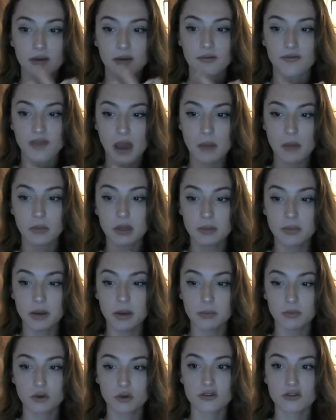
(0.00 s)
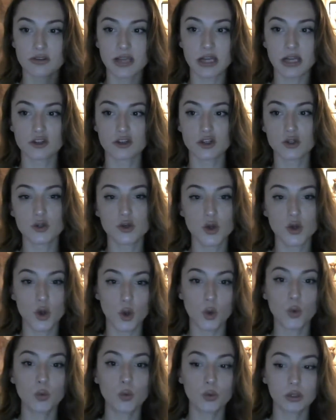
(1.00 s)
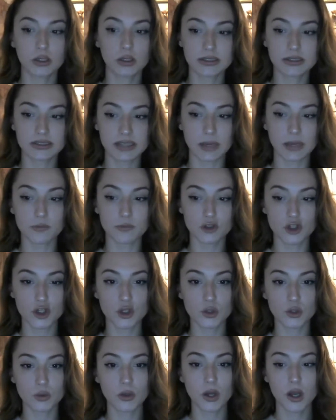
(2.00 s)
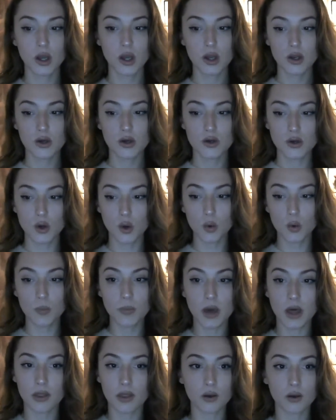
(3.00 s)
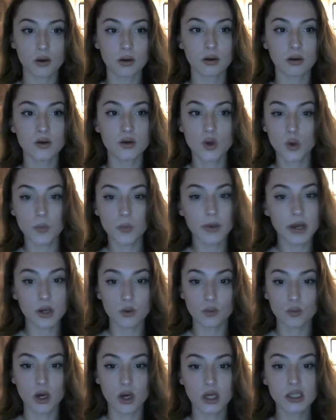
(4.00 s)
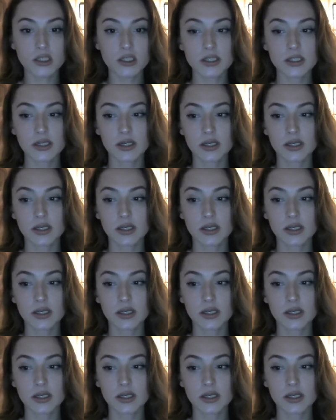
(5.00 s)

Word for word: family members that you know will accept you no matter what.